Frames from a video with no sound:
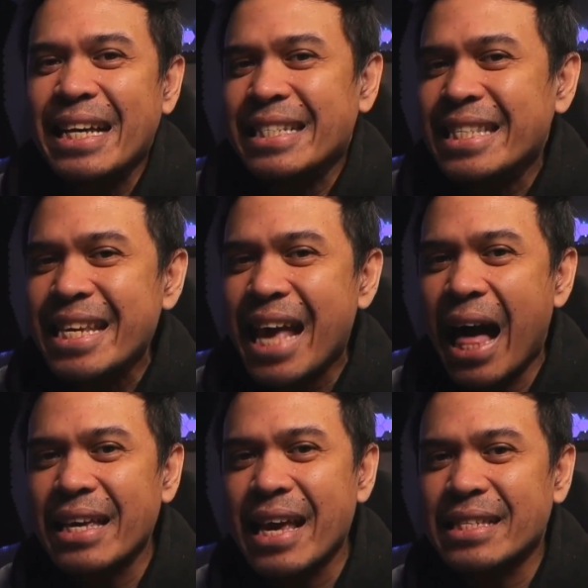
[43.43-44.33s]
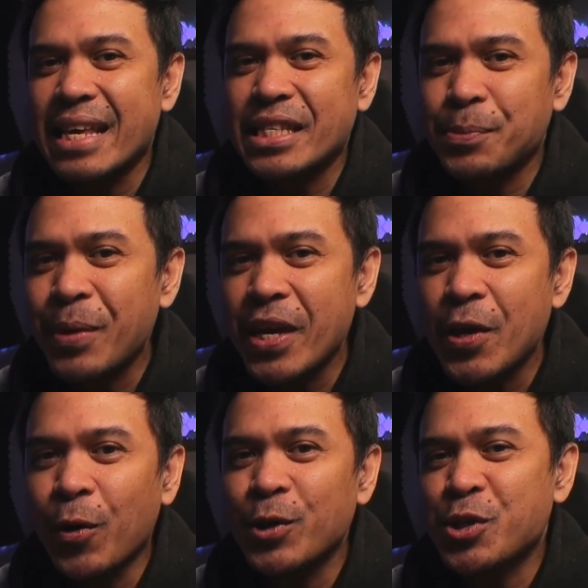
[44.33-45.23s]

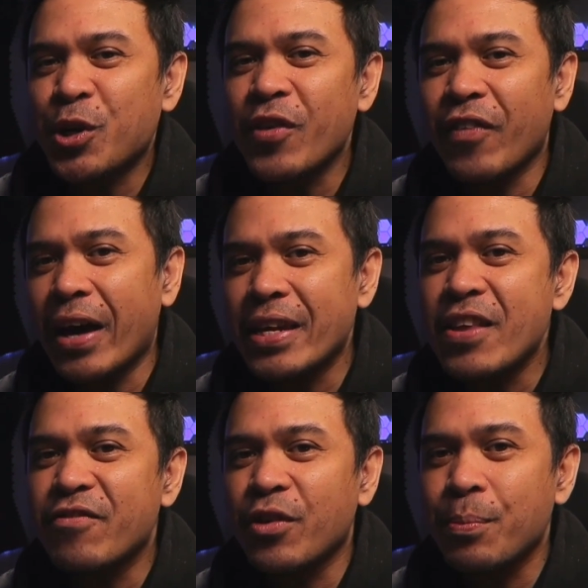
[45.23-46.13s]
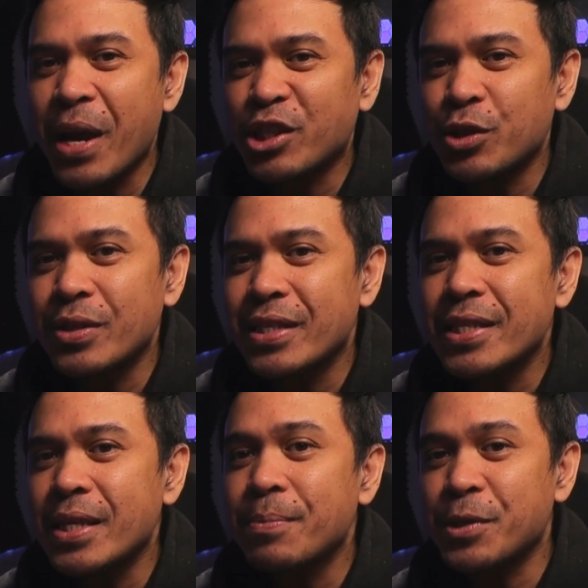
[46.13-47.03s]
CISSP, or Certified Information
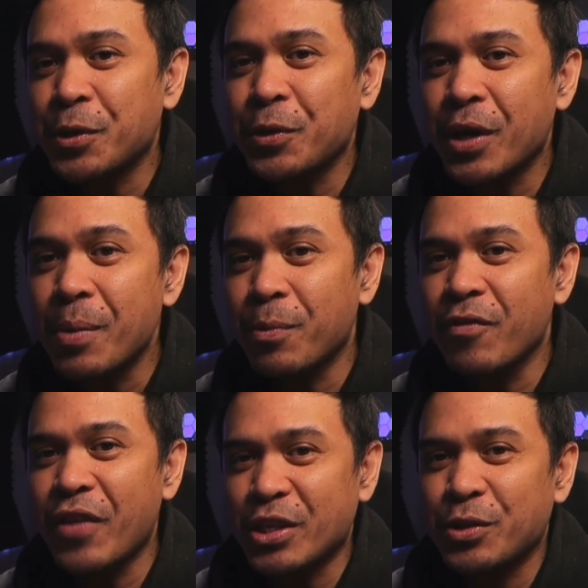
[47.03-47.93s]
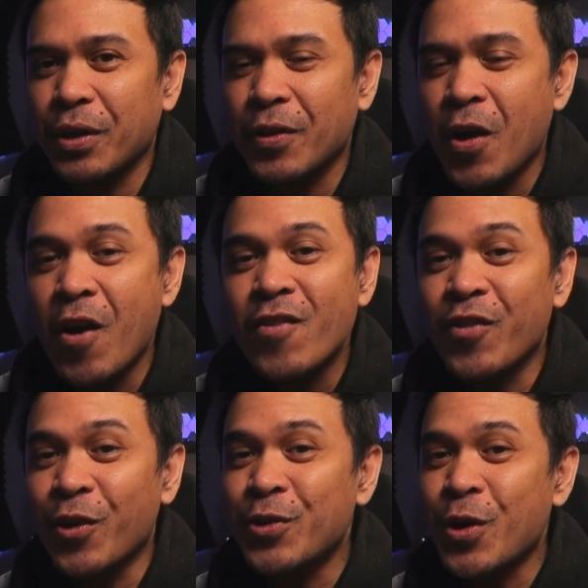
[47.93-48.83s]
System Security Professional.
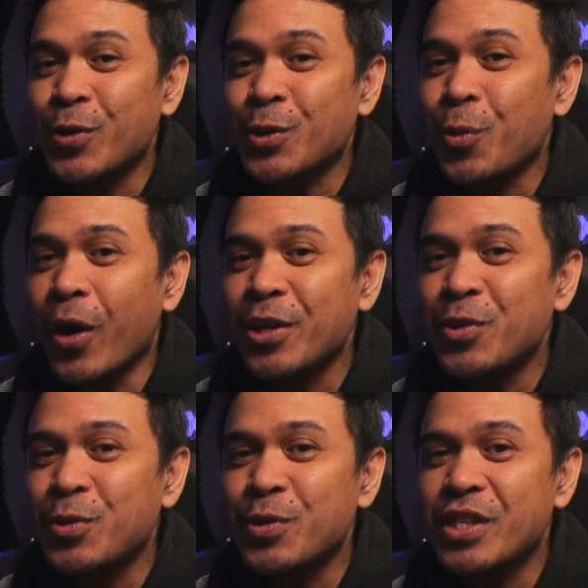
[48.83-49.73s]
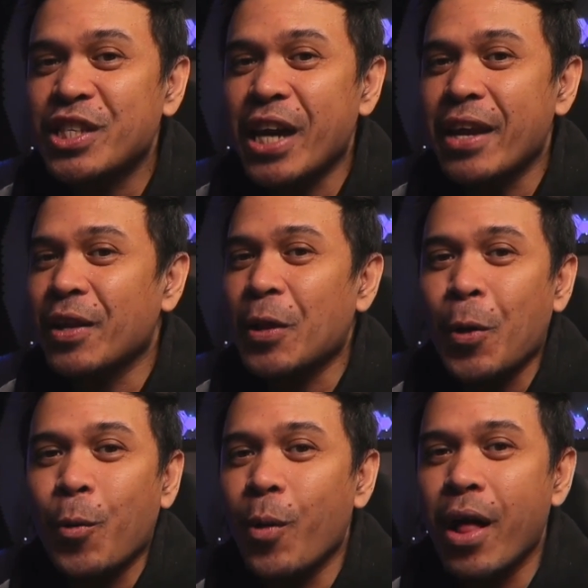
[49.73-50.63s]
For those who are new to this
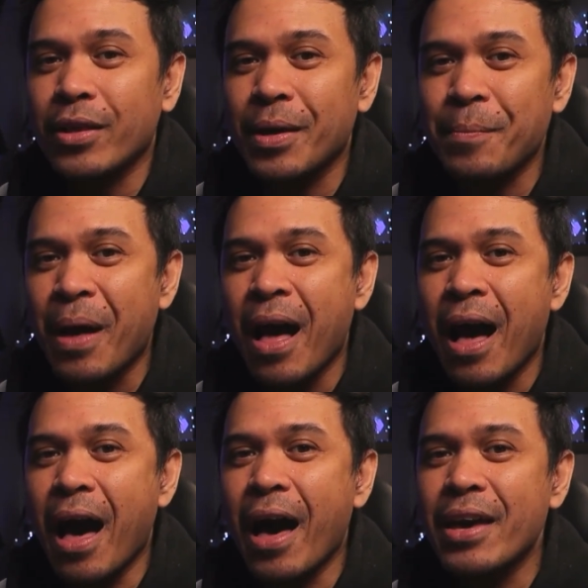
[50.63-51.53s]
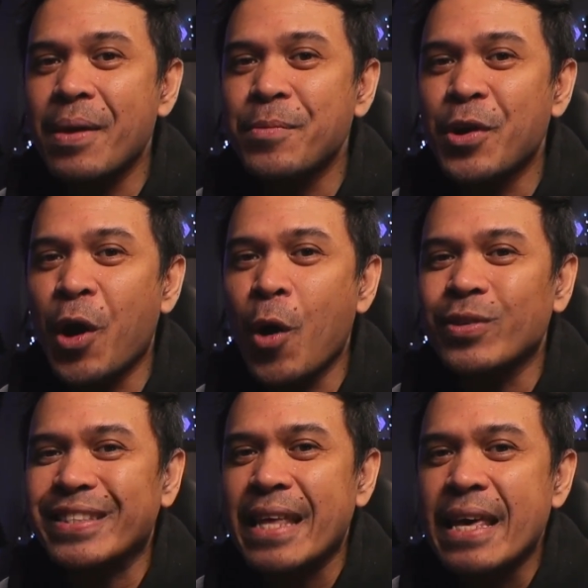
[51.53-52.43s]
channel, welcome. I am your
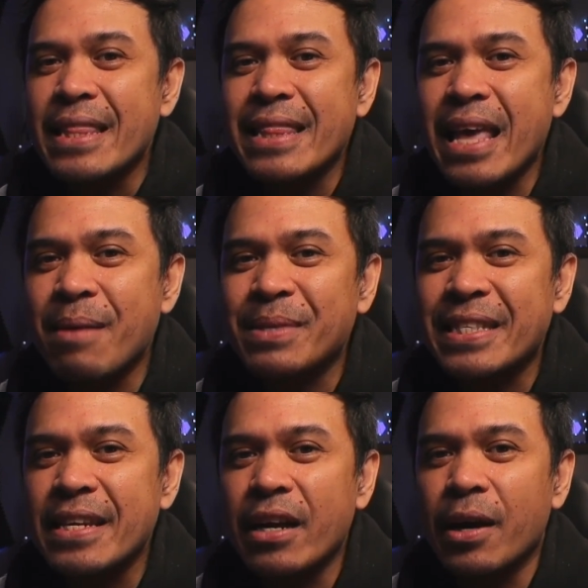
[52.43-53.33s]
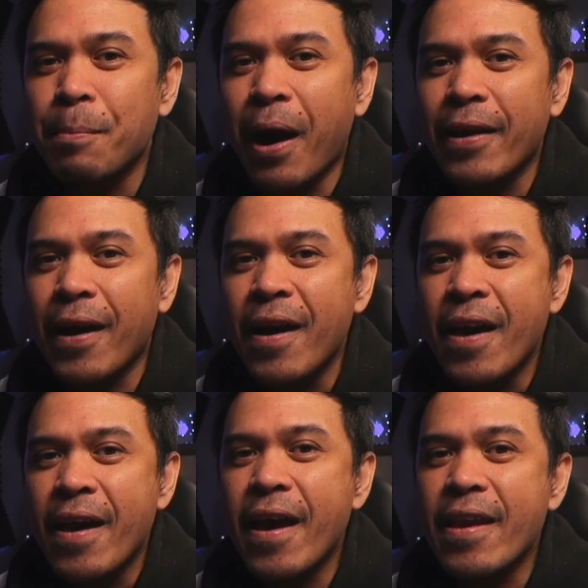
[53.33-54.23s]
host, name's Dean Armada,
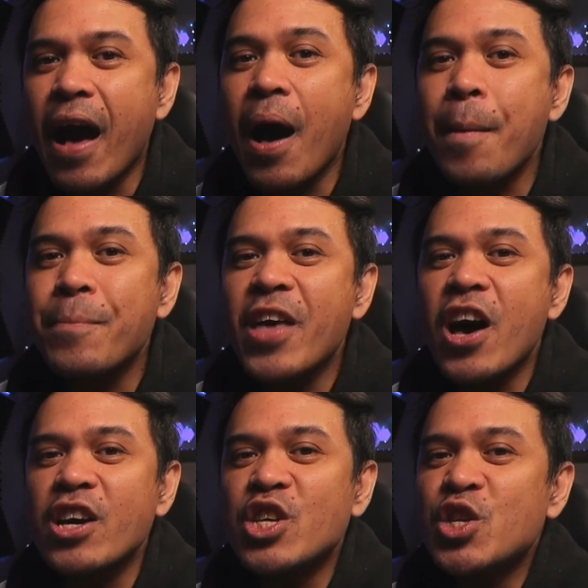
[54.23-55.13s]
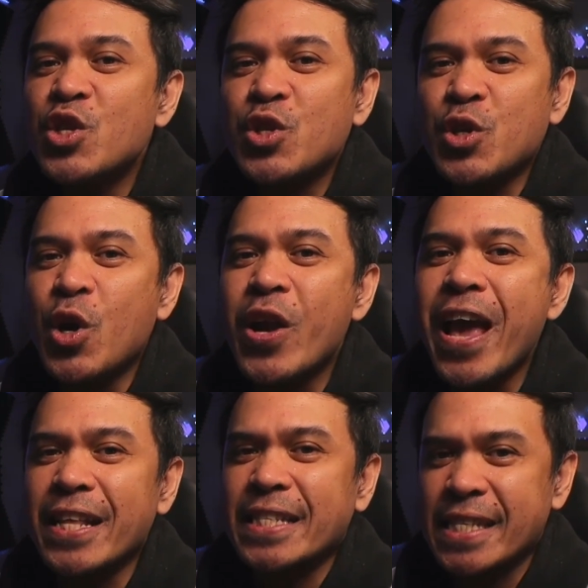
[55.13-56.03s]
and I'm the
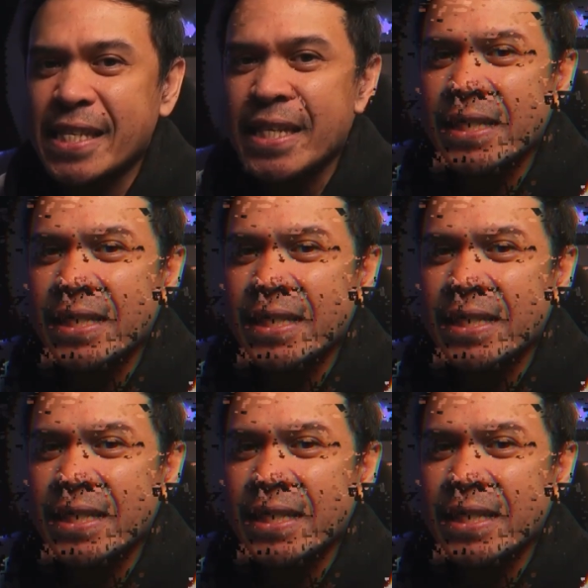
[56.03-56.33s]
internet.